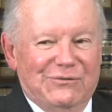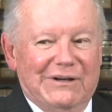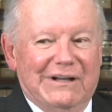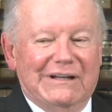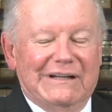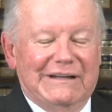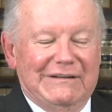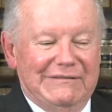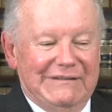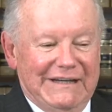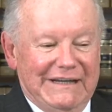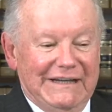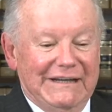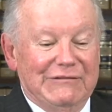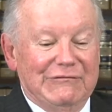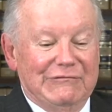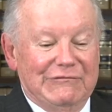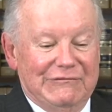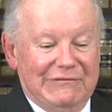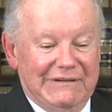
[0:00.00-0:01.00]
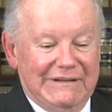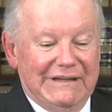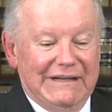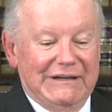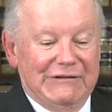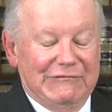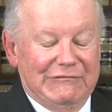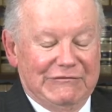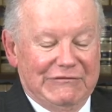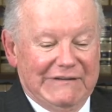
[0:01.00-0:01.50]
well, in in
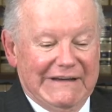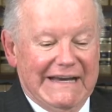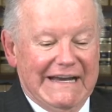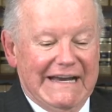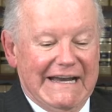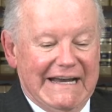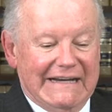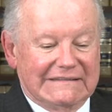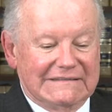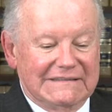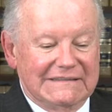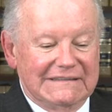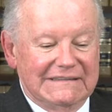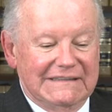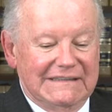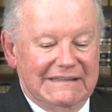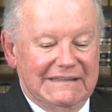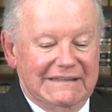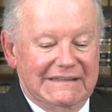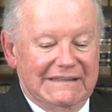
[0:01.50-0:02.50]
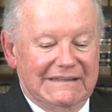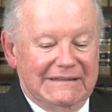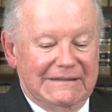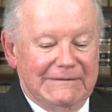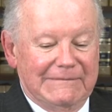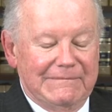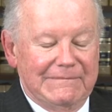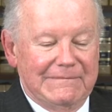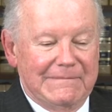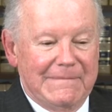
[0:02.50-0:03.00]
in fact,
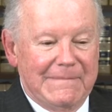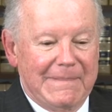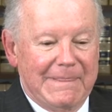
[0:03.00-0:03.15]
um,